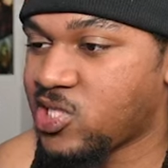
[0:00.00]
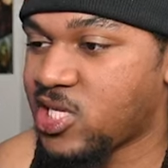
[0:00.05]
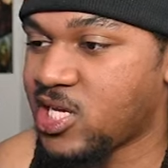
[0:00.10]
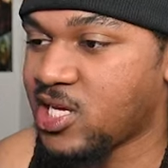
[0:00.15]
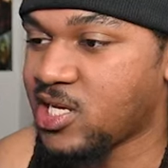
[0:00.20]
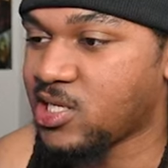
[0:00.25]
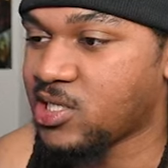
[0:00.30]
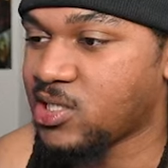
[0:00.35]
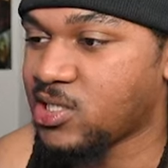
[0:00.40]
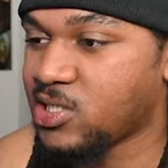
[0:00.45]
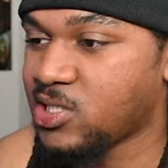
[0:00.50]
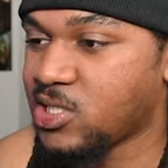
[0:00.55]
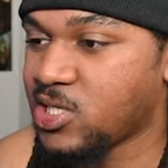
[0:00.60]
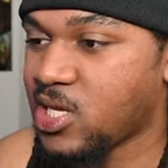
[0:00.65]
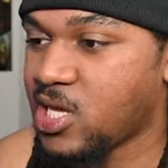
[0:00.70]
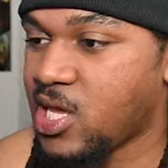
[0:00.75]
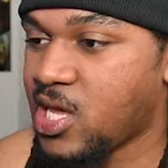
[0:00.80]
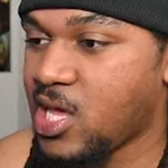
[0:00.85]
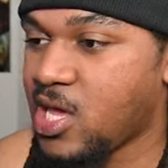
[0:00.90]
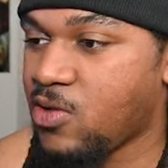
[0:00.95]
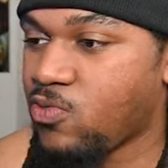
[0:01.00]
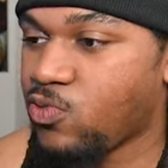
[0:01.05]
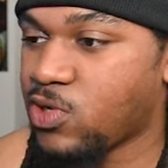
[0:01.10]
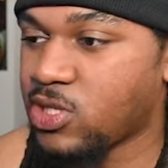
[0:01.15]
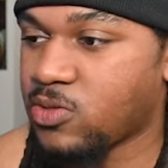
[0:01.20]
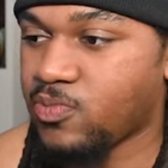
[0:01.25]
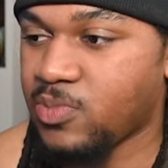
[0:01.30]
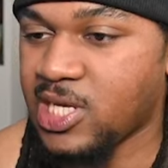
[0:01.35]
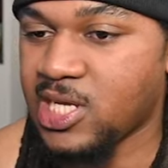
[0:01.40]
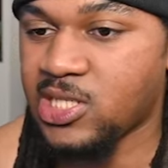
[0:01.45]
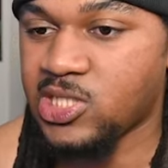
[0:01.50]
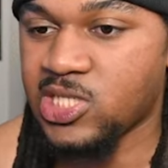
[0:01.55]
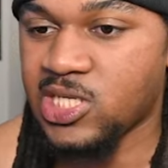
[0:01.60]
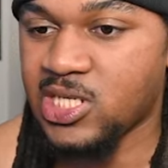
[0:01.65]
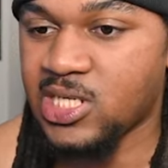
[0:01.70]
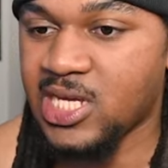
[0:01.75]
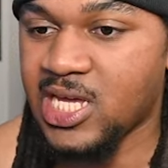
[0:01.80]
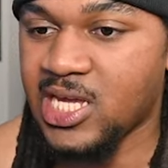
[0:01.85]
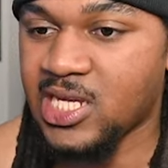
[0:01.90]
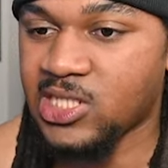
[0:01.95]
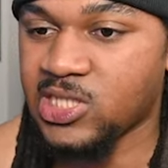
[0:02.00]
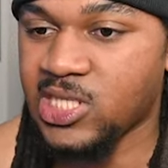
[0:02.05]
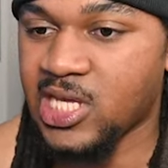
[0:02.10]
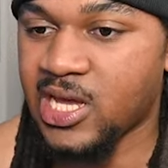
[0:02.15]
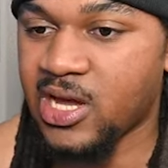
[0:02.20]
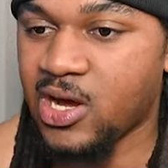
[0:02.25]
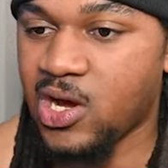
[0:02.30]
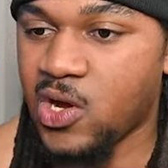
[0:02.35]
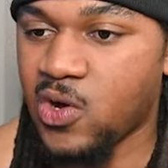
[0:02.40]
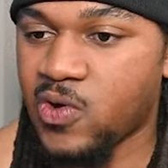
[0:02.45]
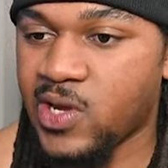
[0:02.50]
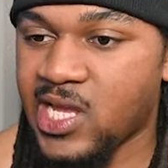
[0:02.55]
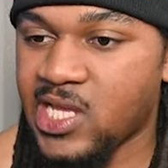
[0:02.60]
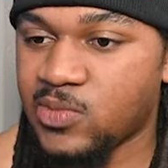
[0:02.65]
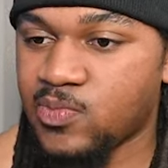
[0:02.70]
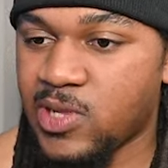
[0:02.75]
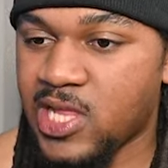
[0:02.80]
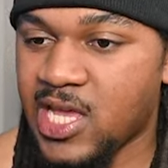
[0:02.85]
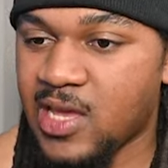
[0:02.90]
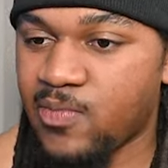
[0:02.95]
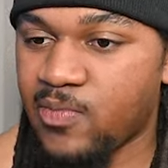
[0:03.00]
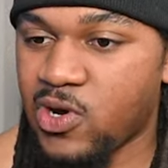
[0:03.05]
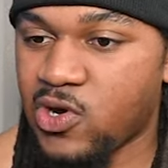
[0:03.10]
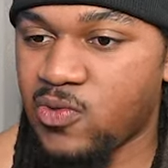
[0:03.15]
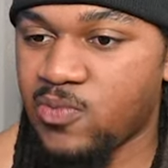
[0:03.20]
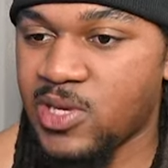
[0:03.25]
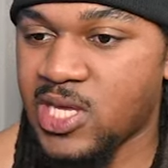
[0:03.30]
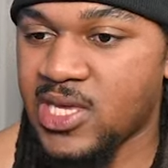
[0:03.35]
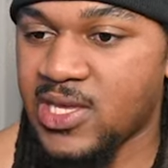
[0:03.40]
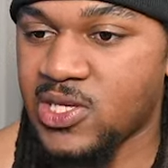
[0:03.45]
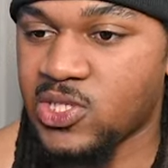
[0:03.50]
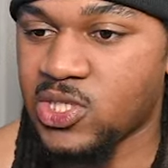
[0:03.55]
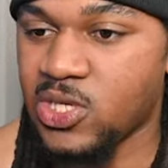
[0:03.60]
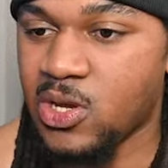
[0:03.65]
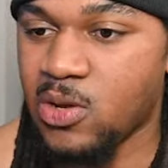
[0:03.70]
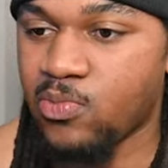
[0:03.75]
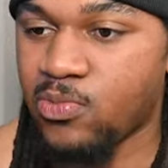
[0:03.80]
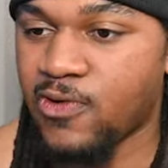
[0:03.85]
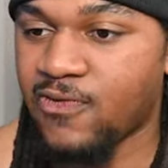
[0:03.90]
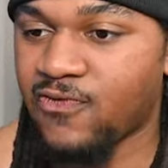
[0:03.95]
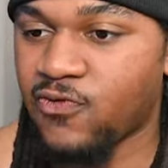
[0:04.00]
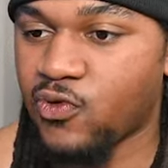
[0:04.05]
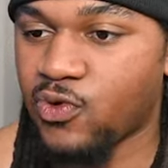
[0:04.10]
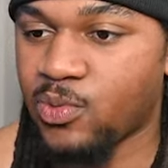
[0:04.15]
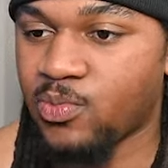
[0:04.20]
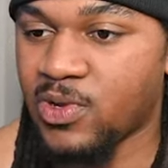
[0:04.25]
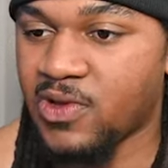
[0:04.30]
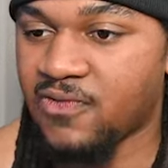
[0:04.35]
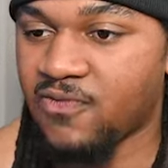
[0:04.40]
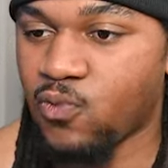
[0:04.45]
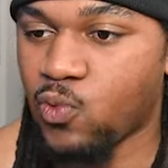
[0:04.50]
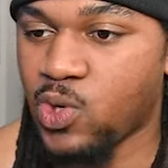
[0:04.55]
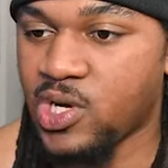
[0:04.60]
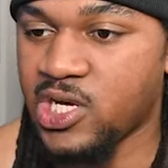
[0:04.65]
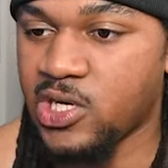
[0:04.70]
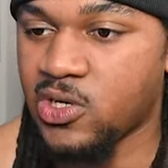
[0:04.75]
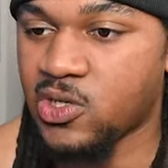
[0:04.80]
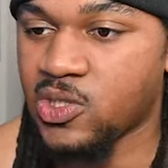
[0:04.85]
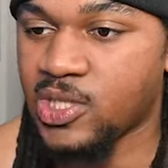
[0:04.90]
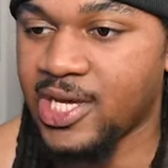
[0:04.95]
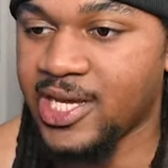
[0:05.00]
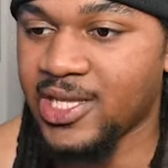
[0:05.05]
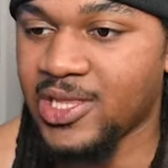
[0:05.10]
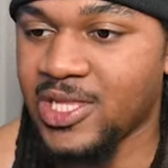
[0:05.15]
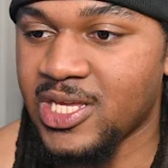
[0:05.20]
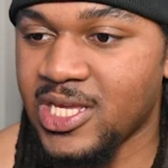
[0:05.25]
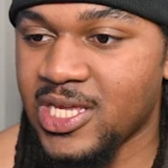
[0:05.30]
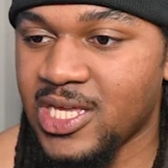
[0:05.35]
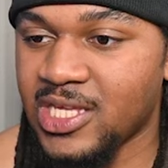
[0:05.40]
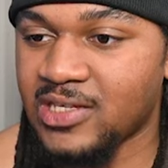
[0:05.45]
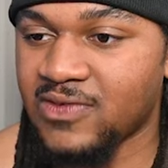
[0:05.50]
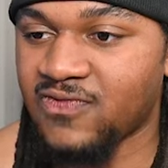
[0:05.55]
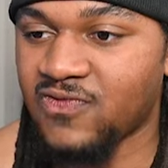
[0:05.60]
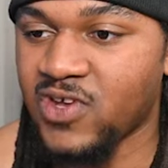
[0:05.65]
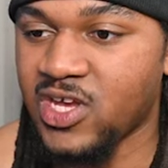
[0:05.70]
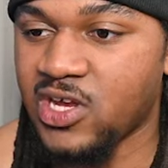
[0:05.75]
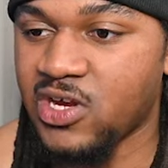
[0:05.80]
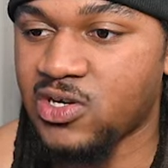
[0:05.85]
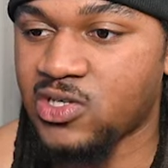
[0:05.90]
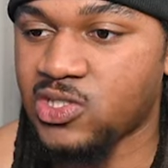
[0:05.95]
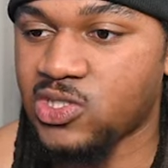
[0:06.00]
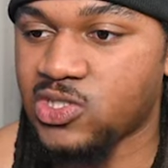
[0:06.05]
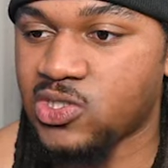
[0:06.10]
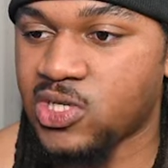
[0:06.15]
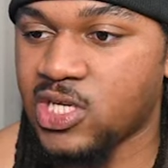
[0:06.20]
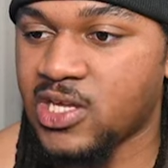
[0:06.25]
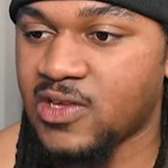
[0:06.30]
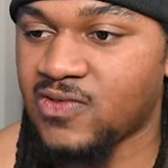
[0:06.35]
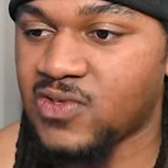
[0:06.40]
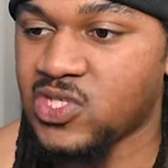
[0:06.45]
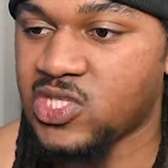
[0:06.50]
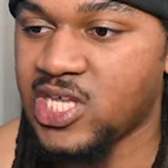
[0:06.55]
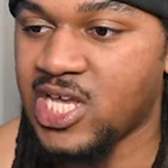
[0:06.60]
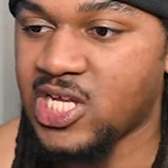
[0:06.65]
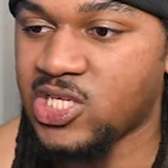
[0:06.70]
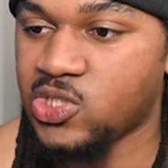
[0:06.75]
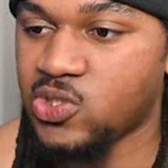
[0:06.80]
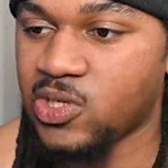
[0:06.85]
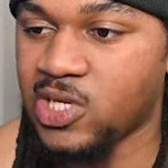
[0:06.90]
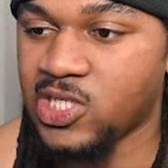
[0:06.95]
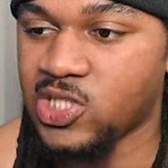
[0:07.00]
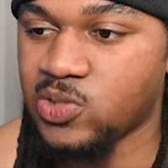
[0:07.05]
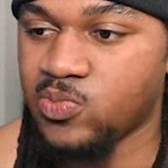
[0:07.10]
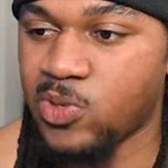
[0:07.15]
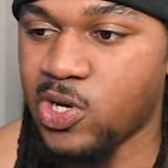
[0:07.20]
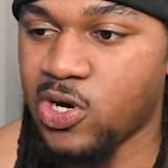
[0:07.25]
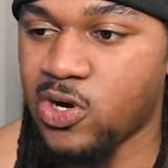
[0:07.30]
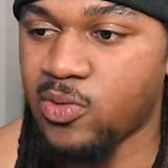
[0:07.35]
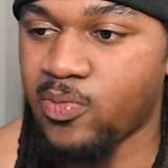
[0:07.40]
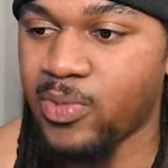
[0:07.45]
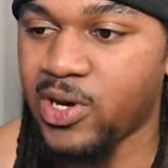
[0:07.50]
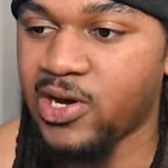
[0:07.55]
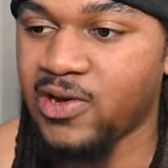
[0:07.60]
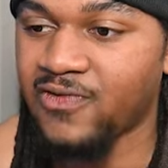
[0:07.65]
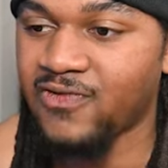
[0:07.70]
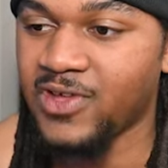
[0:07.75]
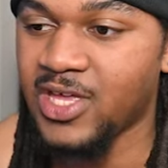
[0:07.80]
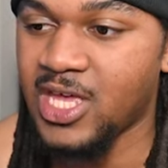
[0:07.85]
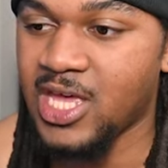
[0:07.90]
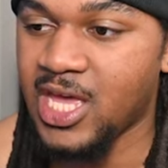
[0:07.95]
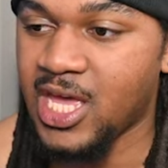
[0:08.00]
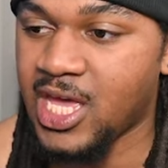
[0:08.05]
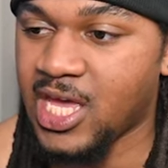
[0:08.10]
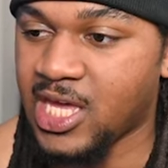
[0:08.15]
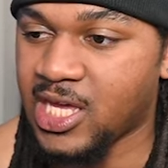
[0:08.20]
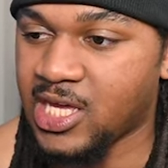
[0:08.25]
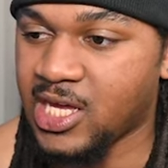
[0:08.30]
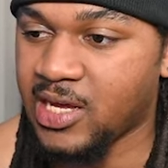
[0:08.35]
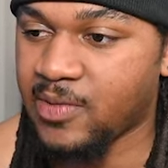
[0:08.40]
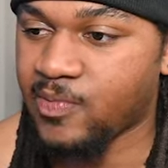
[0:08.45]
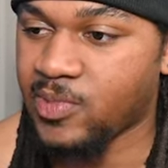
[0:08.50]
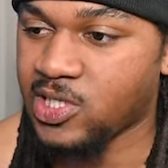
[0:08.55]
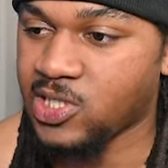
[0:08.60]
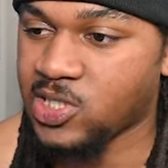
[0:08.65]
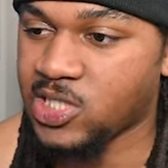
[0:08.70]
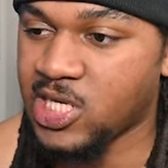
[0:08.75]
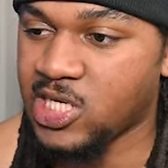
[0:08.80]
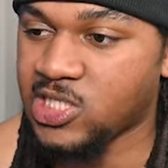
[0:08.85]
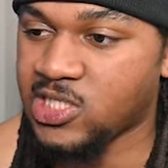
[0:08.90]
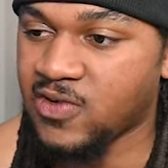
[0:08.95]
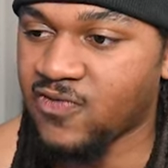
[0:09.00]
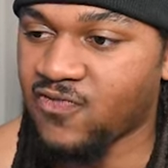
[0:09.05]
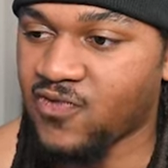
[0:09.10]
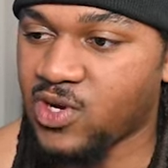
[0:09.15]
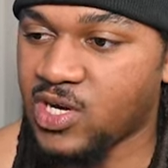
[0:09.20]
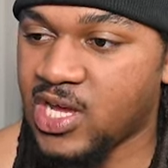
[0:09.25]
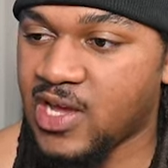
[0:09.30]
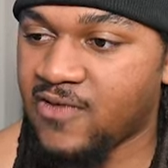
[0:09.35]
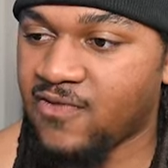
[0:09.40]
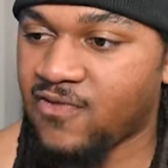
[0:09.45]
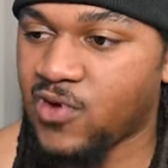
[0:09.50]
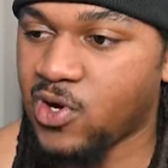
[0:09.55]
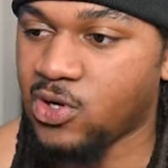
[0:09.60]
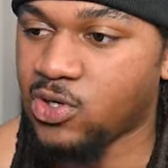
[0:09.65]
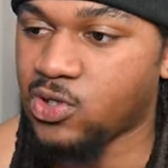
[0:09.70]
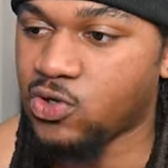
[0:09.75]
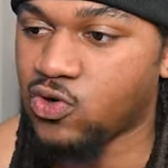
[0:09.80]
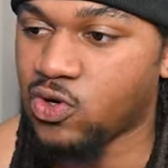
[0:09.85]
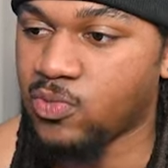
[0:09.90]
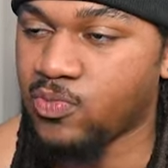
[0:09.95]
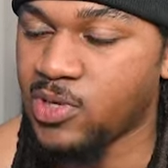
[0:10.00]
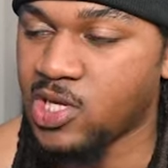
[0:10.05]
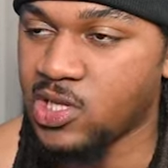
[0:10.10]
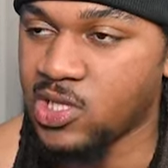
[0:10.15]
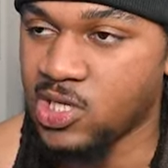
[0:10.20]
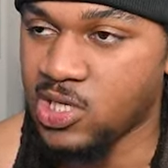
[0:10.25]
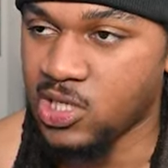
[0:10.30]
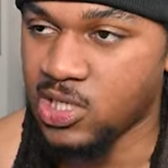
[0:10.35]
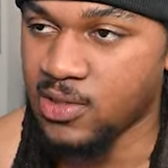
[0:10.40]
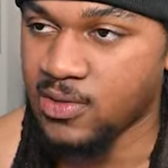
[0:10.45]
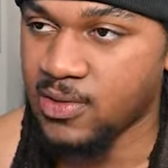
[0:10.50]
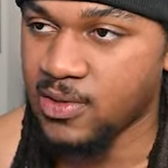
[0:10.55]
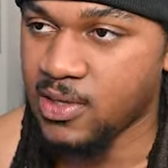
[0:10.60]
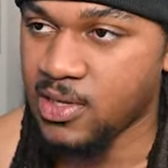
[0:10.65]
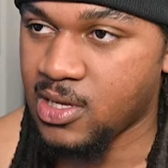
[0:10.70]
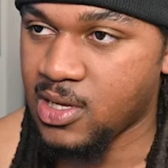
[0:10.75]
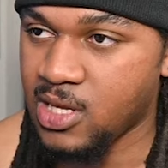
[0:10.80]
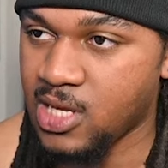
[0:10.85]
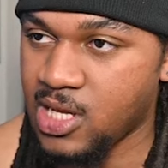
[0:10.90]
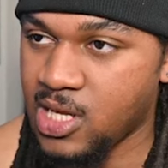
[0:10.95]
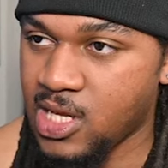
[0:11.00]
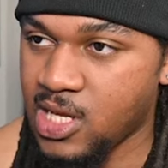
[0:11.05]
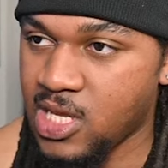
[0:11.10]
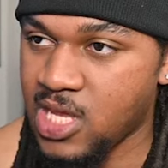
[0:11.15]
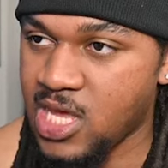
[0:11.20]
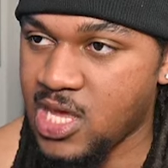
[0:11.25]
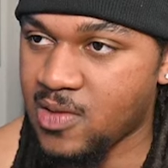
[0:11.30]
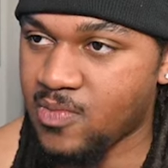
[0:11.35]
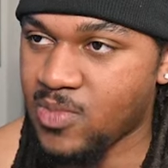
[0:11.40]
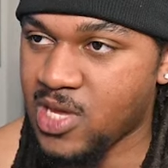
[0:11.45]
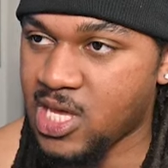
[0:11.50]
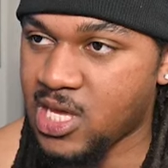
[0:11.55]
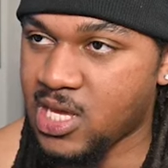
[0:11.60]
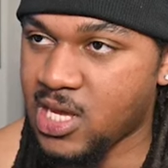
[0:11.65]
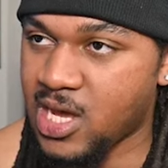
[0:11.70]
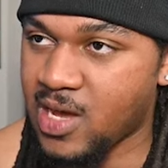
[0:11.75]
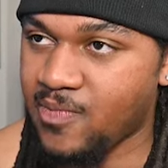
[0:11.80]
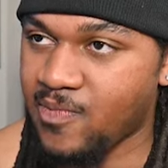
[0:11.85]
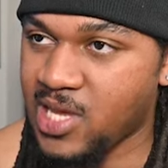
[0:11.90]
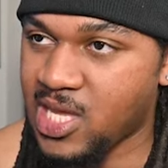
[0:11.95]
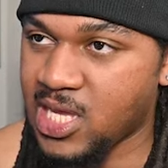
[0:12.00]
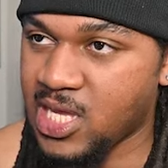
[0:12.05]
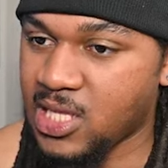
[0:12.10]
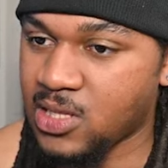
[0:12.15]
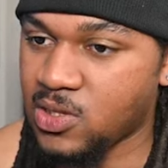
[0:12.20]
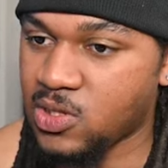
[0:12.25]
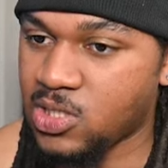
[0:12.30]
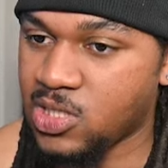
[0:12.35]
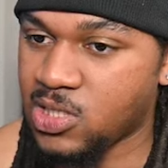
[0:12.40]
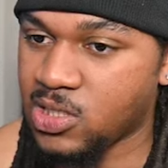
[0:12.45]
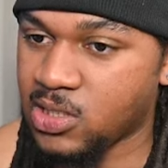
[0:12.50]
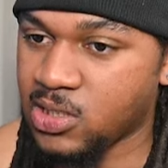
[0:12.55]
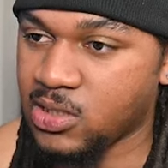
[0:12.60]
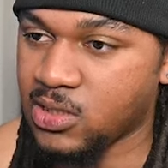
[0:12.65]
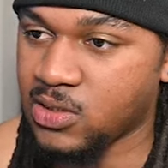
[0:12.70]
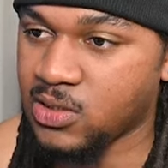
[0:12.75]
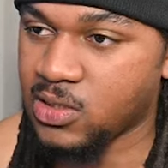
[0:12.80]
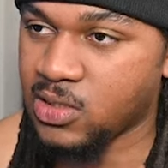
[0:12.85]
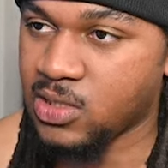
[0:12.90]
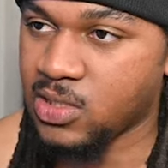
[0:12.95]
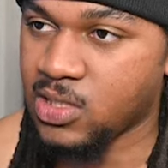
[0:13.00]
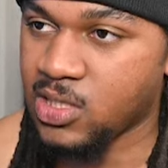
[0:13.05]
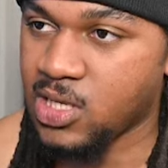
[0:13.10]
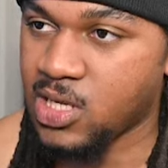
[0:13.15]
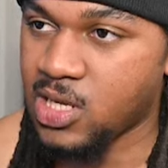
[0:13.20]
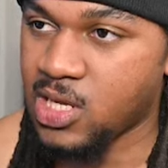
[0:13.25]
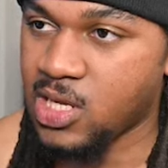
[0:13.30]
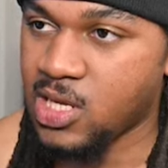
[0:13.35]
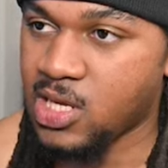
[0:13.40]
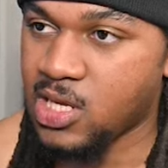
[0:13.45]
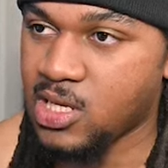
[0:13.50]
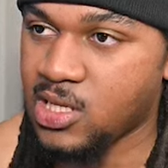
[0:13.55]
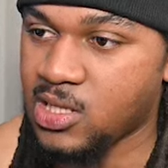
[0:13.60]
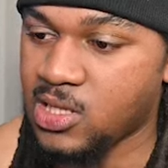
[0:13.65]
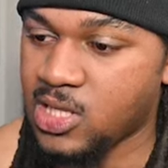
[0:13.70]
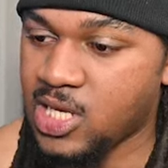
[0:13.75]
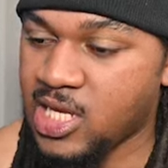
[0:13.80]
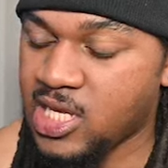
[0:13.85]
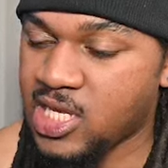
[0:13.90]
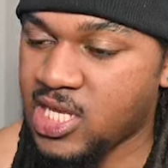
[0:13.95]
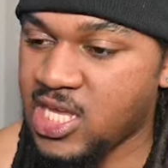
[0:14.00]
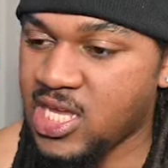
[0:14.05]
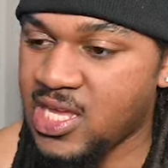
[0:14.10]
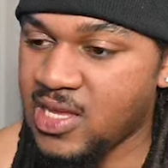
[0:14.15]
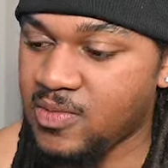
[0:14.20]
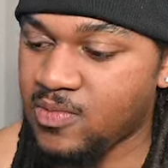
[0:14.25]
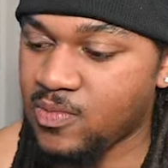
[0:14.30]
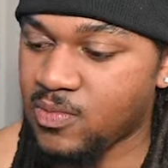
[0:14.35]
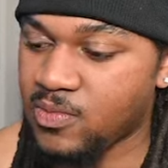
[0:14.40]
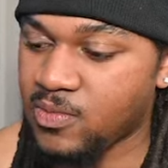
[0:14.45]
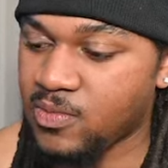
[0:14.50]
decks. With Pixie decks that always play Mobius performing well lately, it's fair to give stature a small buff in compensation for that vulnerability. Yeah, man, I mean, look, they keep